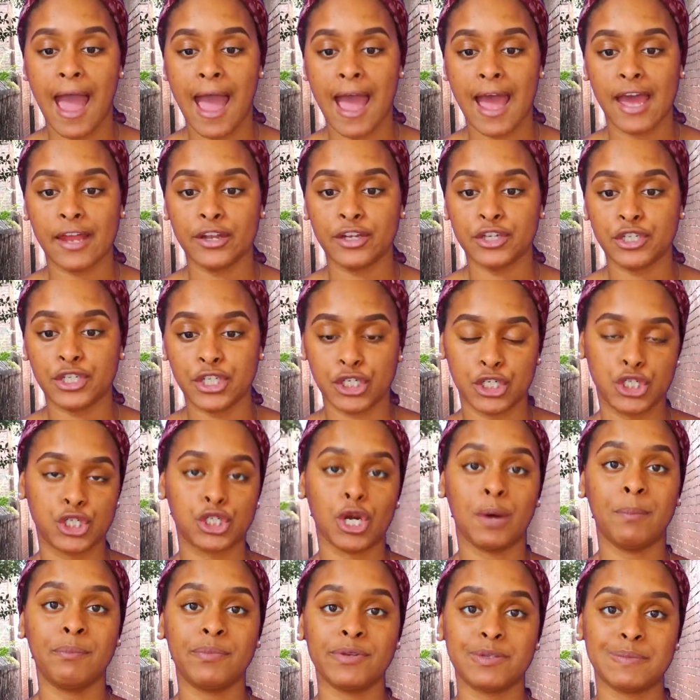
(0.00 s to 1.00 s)
and just
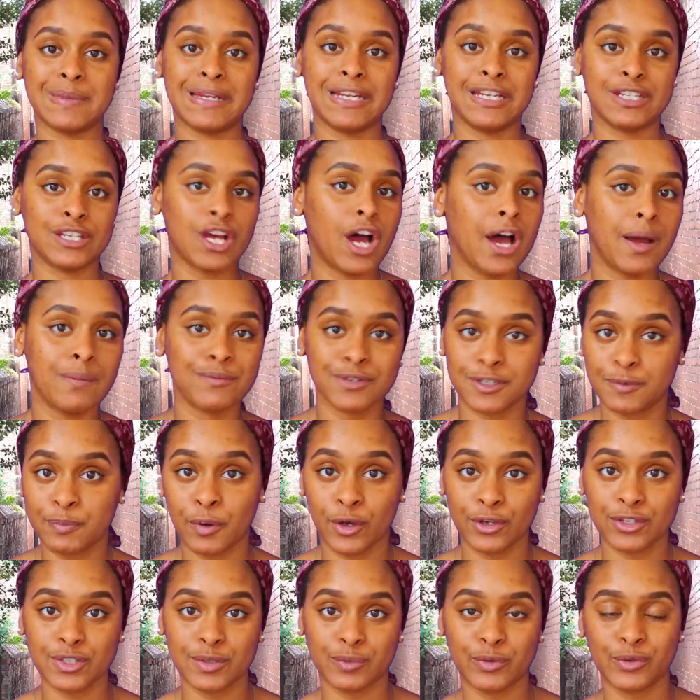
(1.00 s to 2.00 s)
jump as many times as
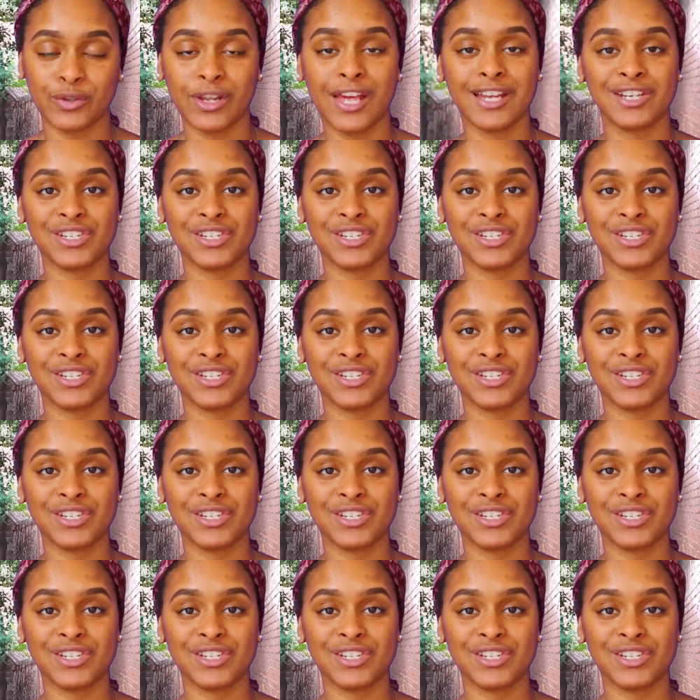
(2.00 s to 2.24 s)
possible,